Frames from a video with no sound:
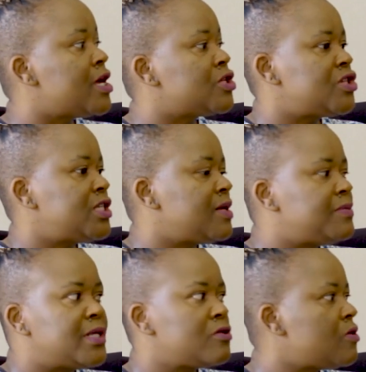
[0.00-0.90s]
So she
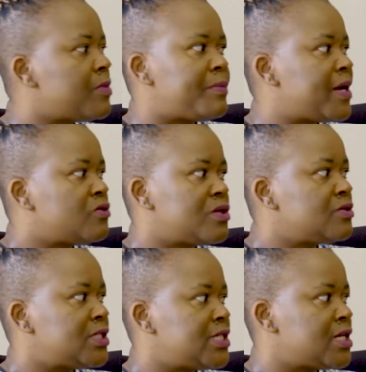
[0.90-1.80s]
keeps saying, no, Mama, I don't want
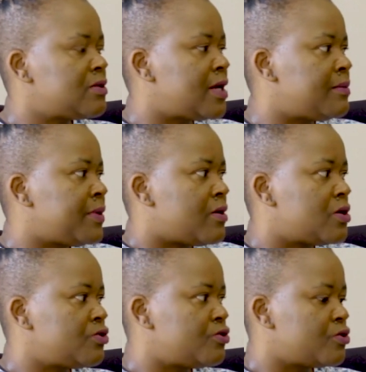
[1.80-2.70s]
to see anyone, but I
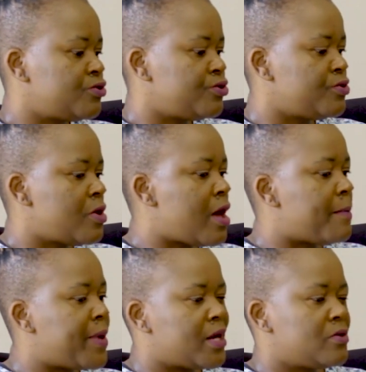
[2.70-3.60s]
want to talk to you.
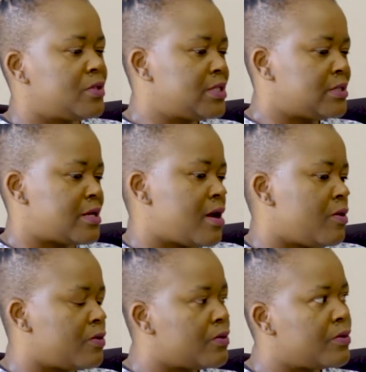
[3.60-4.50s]
But I notice
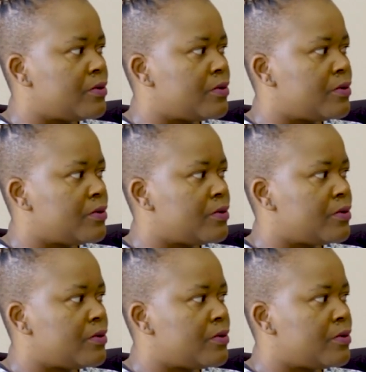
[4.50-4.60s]
now